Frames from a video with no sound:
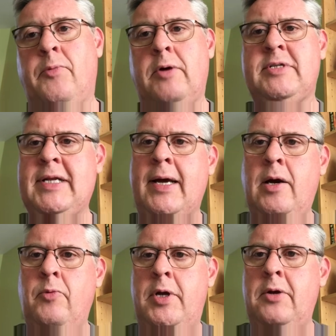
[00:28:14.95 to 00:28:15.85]
Well,
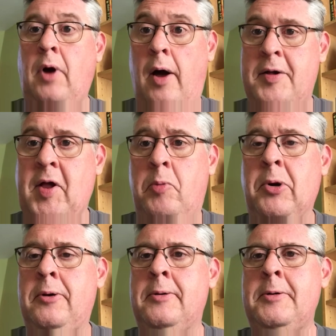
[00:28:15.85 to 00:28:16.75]
today I want you eyes
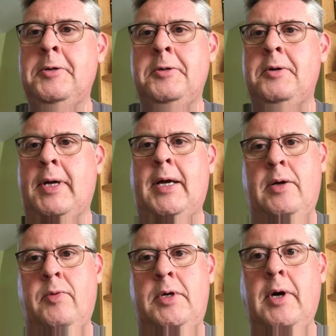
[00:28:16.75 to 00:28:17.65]
open.
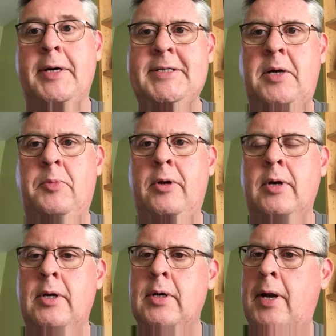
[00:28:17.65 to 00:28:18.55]
Okay, I want your eyes open.
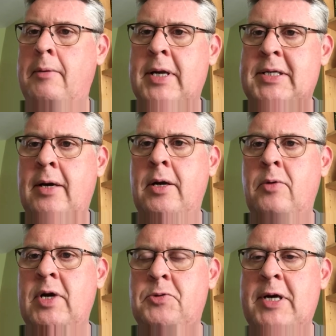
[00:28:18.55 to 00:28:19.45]
And I'm going to tell
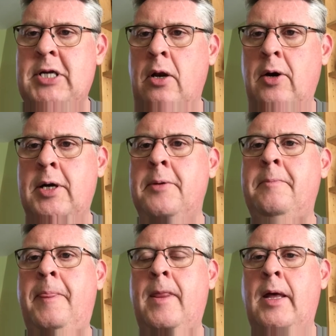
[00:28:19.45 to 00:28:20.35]
you which way to look
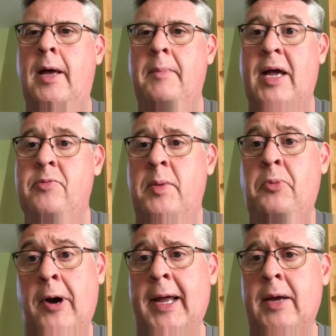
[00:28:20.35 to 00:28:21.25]
um, as we
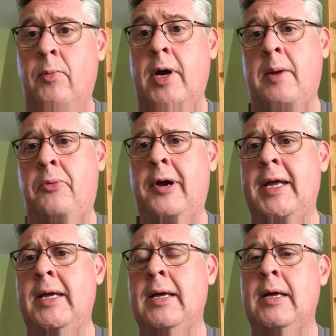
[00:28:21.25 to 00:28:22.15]
pray. And we're going to
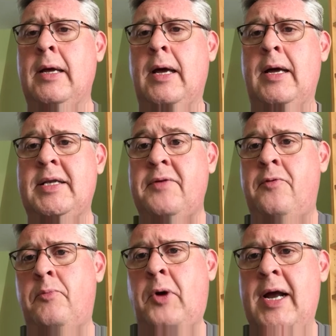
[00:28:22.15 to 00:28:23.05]
pray uh,
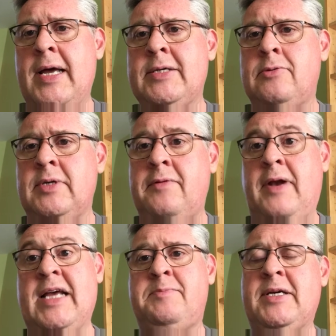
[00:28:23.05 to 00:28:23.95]
different prayers or
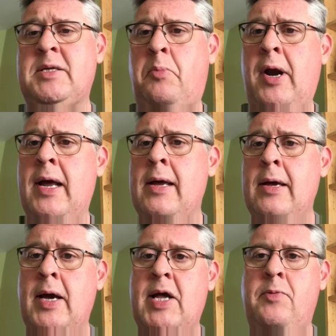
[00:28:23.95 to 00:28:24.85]
different aspects of prayer
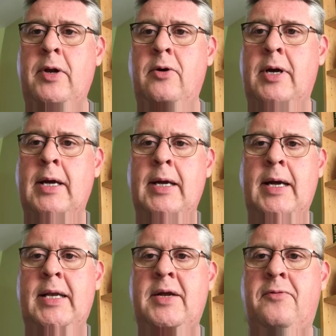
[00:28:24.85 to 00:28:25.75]
as we look
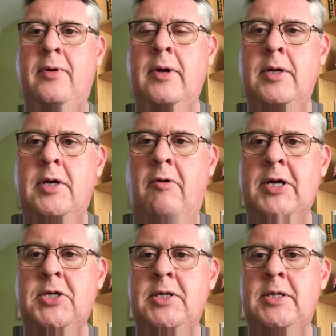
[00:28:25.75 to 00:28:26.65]
in different
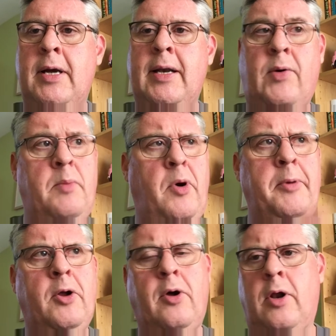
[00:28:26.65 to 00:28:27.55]
directions. Now I'm
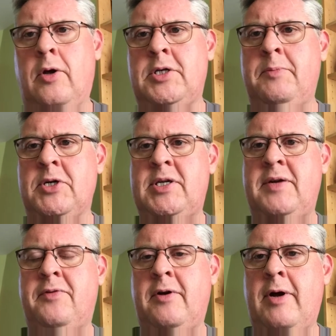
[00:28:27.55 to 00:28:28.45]
probably not going to look too much in
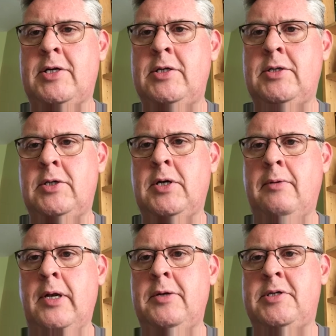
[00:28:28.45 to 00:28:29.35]
different directions because
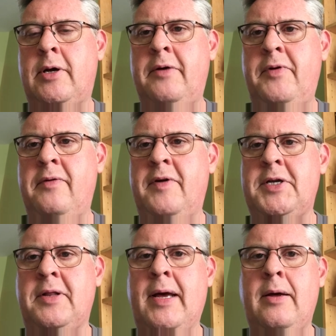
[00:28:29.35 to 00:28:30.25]
I'm going to lose sight of you if I
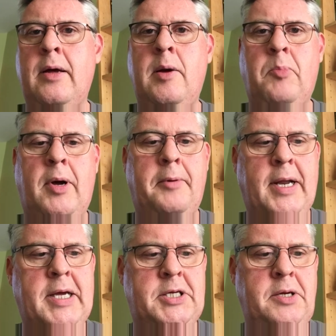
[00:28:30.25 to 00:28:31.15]
do that, but I'm
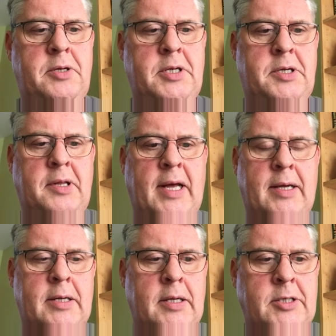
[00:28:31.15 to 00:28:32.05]
going to ask you to do
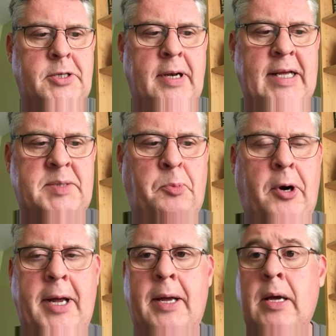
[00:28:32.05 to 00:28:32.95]
that. So let's
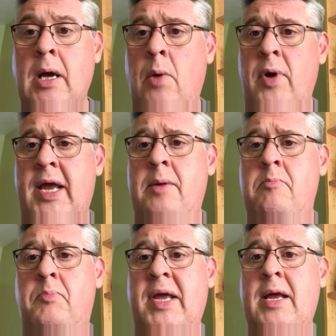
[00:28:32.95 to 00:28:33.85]
pray. And we
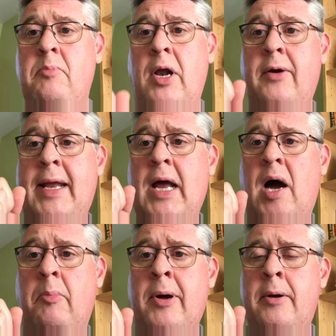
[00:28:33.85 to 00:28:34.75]
begin, begin by looking
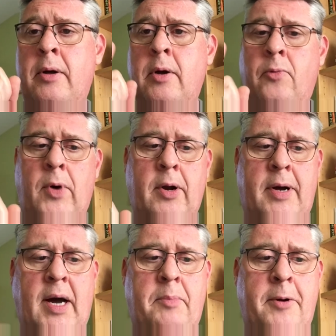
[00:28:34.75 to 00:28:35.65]
up. We
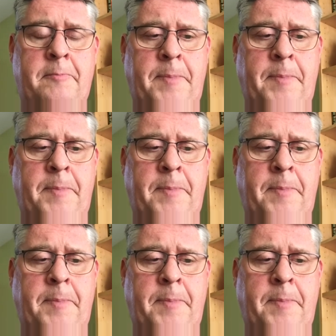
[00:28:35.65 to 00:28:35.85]
look up.